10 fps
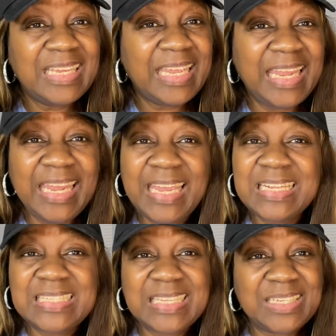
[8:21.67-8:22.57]
an
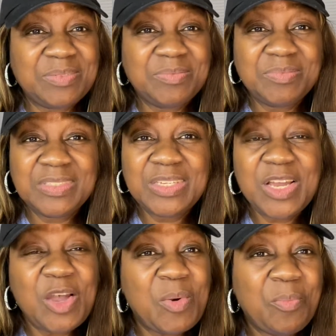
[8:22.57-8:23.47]
instant
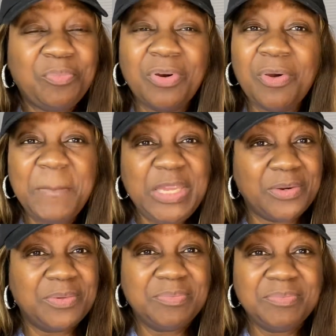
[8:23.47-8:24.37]

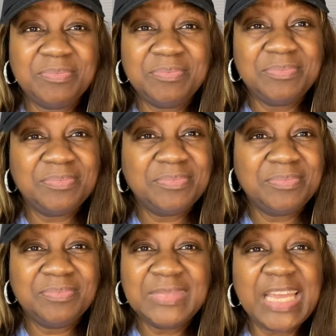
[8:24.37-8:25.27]
premiere.
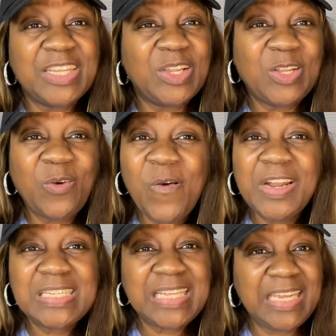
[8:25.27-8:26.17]
And the
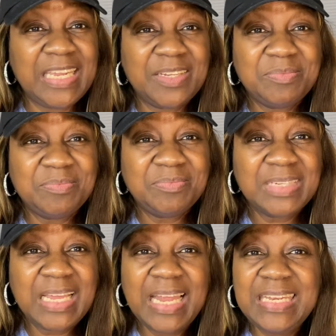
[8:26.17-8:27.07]
Lord is saying,
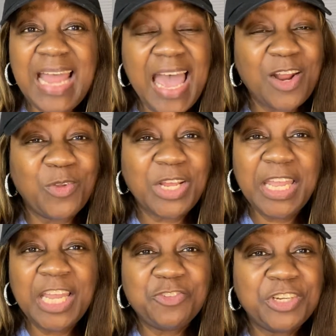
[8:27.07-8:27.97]
not on an
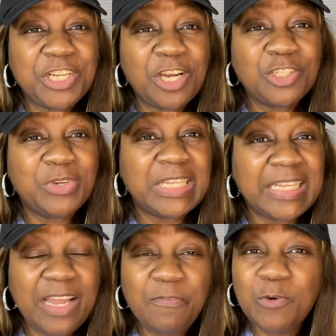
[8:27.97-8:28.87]
introductory
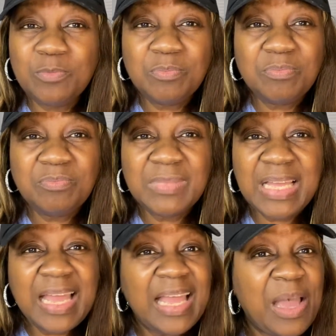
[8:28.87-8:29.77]
level,
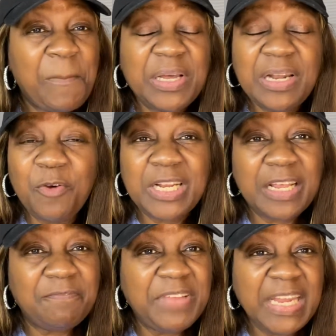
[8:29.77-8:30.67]
but on an
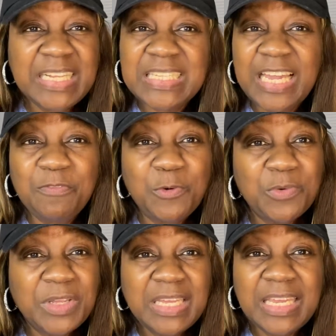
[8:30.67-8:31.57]
advanced
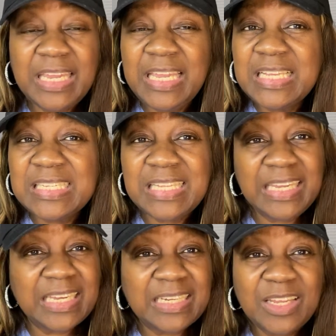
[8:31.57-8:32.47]
level. And He's
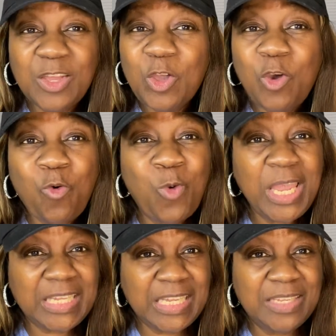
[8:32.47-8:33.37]
saying,
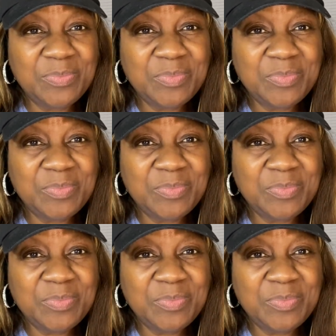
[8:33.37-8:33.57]
quickly,